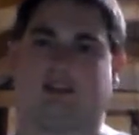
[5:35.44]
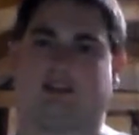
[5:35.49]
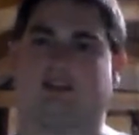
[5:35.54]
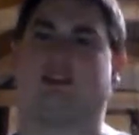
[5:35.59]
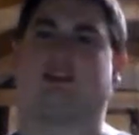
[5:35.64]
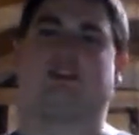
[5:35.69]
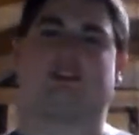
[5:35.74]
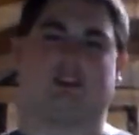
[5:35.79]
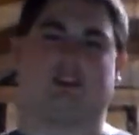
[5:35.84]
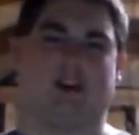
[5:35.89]

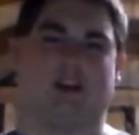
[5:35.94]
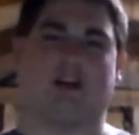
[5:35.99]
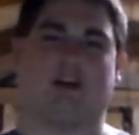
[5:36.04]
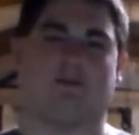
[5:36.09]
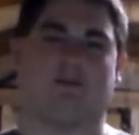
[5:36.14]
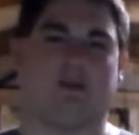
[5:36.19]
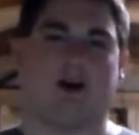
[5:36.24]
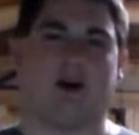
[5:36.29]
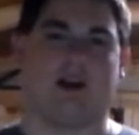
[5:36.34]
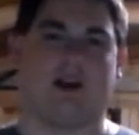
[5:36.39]
extension,
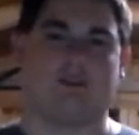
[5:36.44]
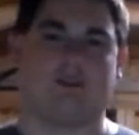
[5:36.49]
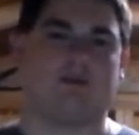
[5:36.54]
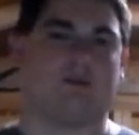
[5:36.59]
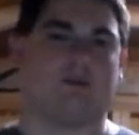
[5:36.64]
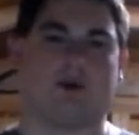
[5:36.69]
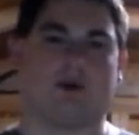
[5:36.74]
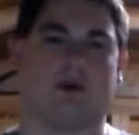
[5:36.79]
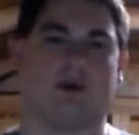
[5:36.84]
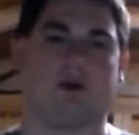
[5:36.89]
I
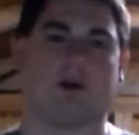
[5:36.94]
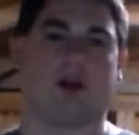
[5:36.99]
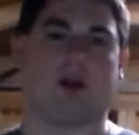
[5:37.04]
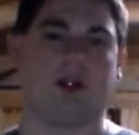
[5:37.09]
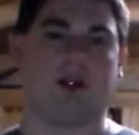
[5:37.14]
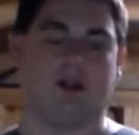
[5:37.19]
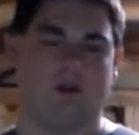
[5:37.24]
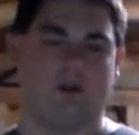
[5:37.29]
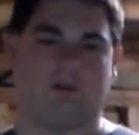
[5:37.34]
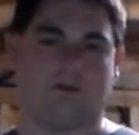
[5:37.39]
find,
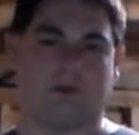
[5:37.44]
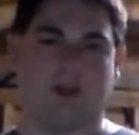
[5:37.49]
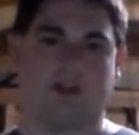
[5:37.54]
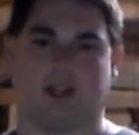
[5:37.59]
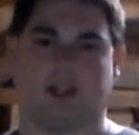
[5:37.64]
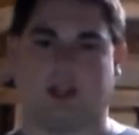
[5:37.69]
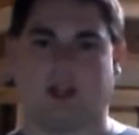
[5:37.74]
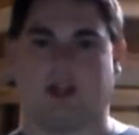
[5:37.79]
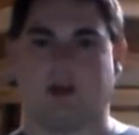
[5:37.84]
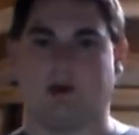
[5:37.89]
for
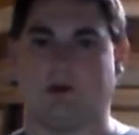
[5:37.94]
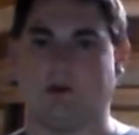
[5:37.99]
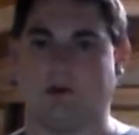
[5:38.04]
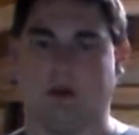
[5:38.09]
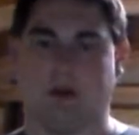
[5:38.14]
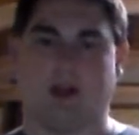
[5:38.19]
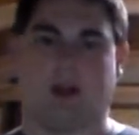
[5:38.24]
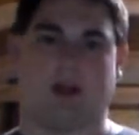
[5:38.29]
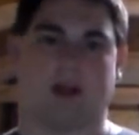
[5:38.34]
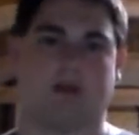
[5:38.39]

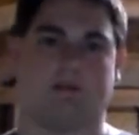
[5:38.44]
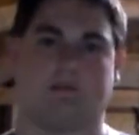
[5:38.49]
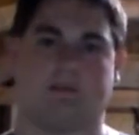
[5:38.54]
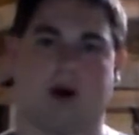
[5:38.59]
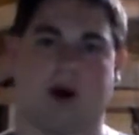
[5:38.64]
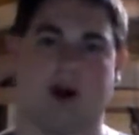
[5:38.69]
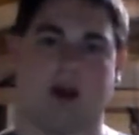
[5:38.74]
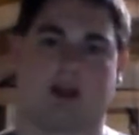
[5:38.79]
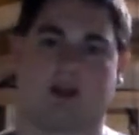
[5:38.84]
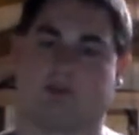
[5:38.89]
reaching any kind of
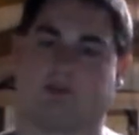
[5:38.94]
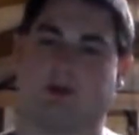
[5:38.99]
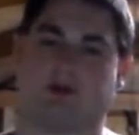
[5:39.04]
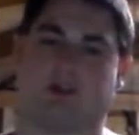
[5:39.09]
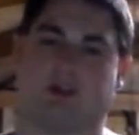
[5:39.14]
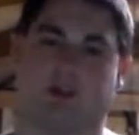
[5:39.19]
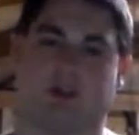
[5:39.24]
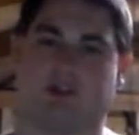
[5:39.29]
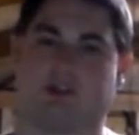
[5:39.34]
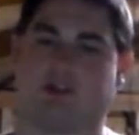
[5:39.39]
mic,
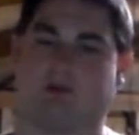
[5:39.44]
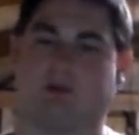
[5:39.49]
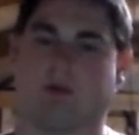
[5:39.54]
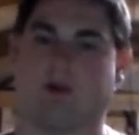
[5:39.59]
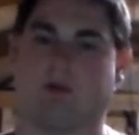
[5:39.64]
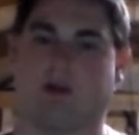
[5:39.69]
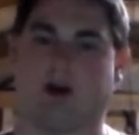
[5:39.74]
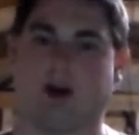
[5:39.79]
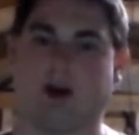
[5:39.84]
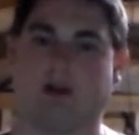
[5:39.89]
especially
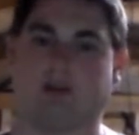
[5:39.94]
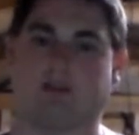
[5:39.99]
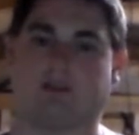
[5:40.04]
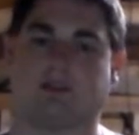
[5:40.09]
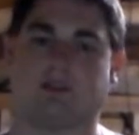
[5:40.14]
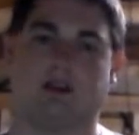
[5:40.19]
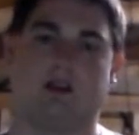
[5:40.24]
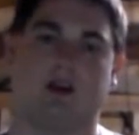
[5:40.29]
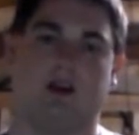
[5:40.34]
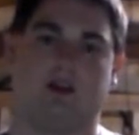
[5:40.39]
instrumental
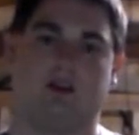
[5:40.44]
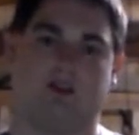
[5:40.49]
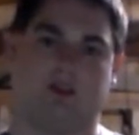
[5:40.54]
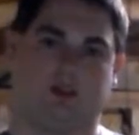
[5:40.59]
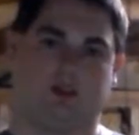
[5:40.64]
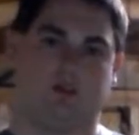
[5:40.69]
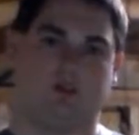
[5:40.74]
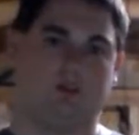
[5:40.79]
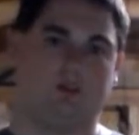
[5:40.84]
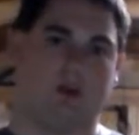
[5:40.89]
mics,
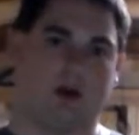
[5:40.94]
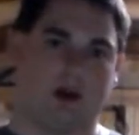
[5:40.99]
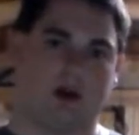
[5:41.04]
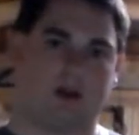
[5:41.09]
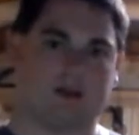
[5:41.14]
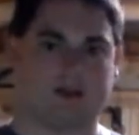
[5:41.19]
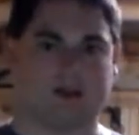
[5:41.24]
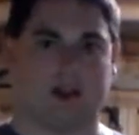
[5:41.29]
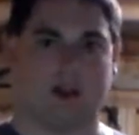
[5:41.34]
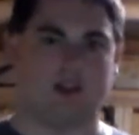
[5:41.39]
to
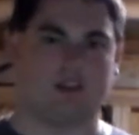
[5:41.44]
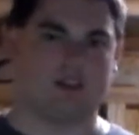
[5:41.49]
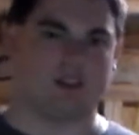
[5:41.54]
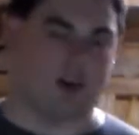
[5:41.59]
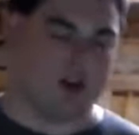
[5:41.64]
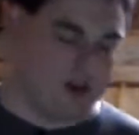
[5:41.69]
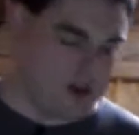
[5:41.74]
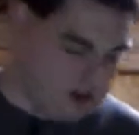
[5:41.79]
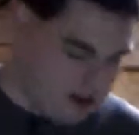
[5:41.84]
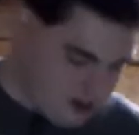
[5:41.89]
stage
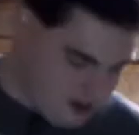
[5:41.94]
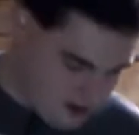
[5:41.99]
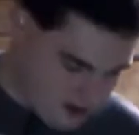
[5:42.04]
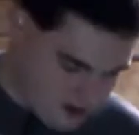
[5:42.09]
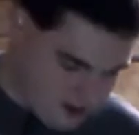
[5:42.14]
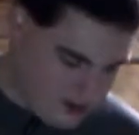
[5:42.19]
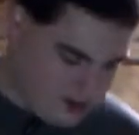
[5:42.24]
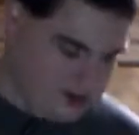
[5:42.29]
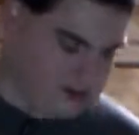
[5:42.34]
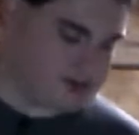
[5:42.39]
snake
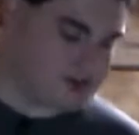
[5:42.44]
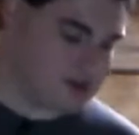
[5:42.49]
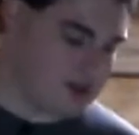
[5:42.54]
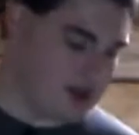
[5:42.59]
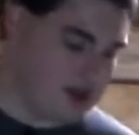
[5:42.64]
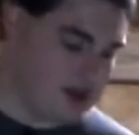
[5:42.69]
on a